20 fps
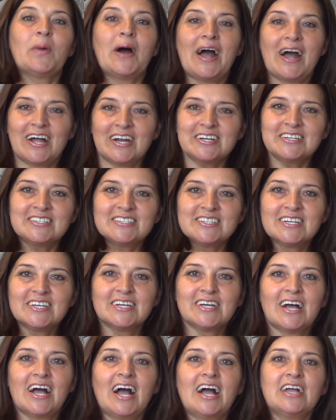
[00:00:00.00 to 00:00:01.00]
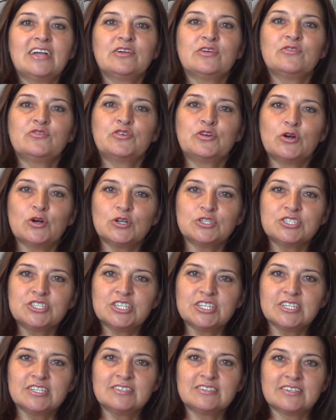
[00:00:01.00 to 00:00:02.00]
market, I
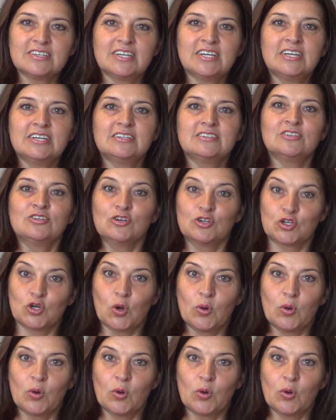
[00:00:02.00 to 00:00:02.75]
wrote it in